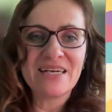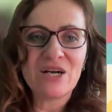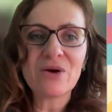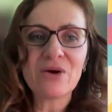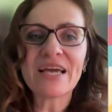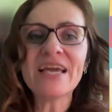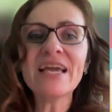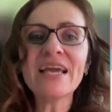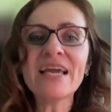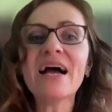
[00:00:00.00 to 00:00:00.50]

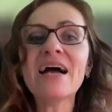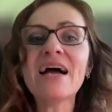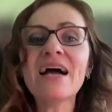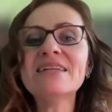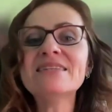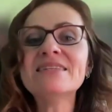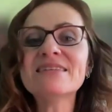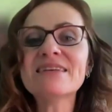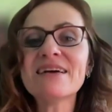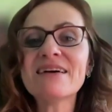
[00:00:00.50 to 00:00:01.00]
Okay,
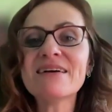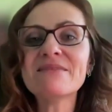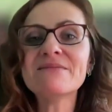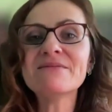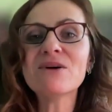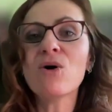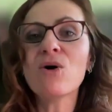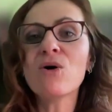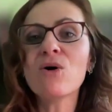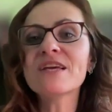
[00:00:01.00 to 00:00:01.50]
and
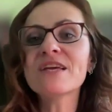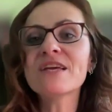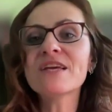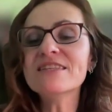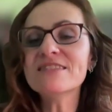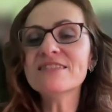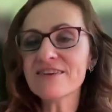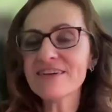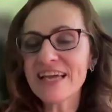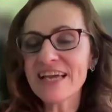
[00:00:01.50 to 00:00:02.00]
all the
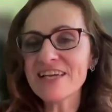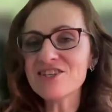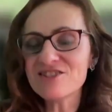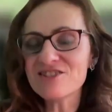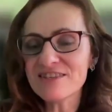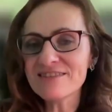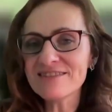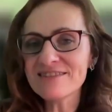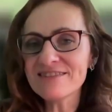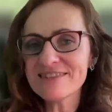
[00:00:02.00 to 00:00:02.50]

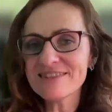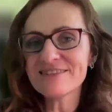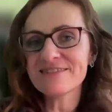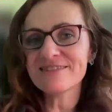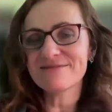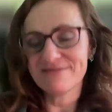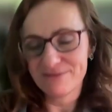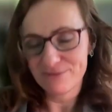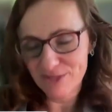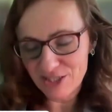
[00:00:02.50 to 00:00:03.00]

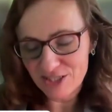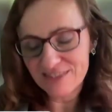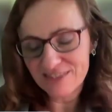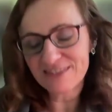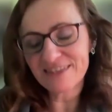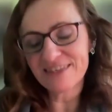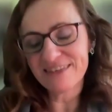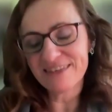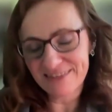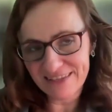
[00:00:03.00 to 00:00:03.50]
interrogations, which is
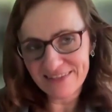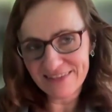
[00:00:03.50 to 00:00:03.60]
an